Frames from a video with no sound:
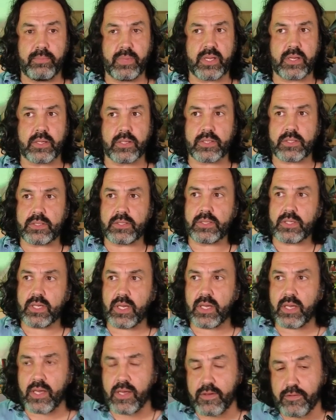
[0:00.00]
Because
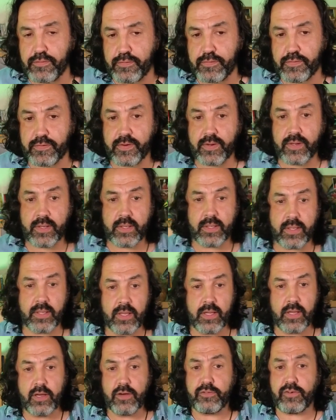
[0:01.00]
if,
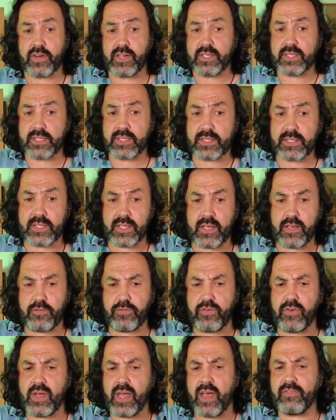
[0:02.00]
for instance,
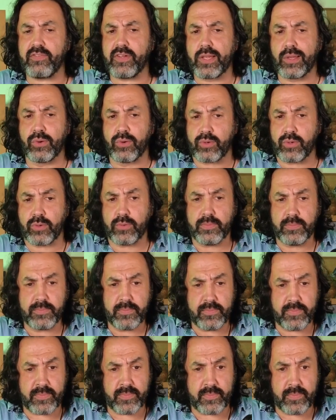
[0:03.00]
if we have a logo,
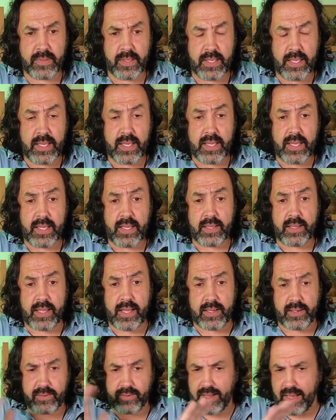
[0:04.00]

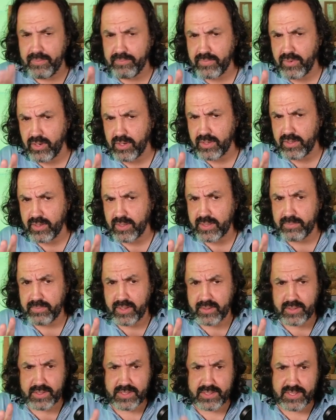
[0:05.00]
and I'm going to talk
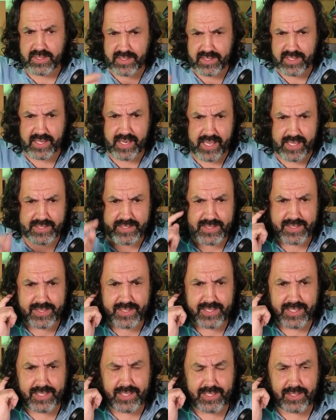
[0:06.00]
about this in the
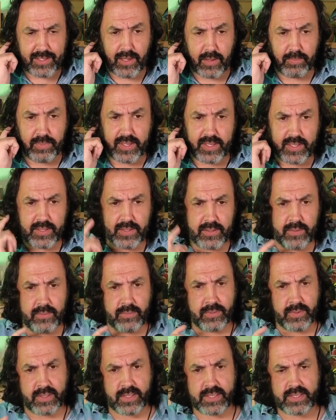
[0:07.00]
next topic,
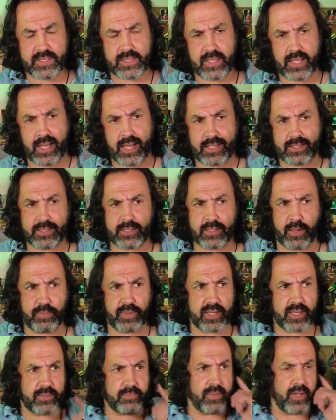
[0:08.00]
it's the last
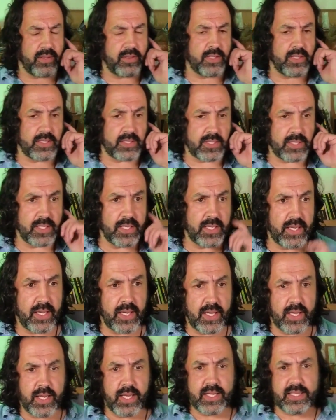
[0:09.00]
topic about this
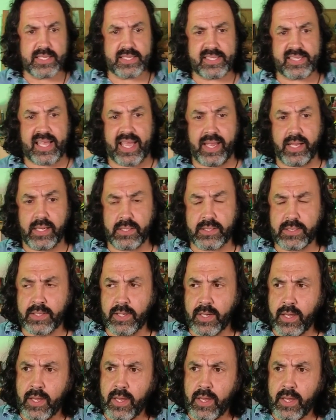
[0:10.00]
science,